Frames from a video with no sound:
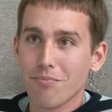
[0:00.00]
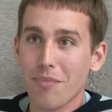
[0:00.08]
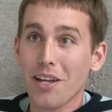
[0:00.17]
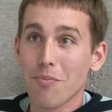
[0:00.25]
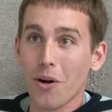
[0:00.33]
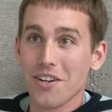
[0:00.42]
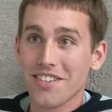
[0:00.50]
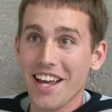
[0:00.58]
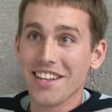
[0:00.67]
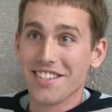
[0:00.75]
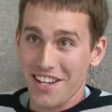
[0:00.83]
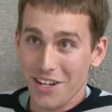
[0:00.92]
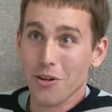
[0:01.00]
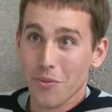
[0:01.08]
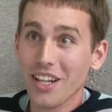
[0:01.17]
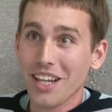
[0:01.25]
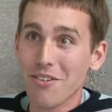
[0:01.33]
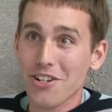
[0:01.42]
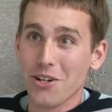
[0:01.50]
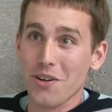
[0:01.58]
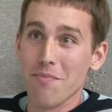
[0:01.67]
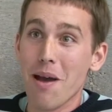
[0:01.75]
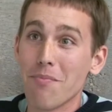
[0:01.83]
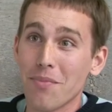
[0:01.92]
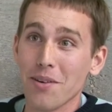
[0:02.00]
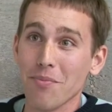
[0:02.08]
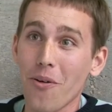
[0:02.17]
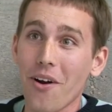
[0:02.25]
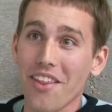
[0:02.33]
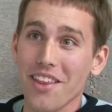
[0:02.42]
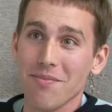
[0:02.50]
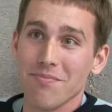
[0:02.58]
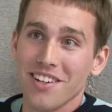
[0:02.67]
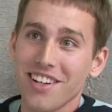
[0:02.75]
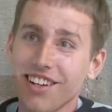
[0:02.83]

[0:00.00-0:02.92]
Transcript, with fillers: make more sense and you really wish you remembered more of them.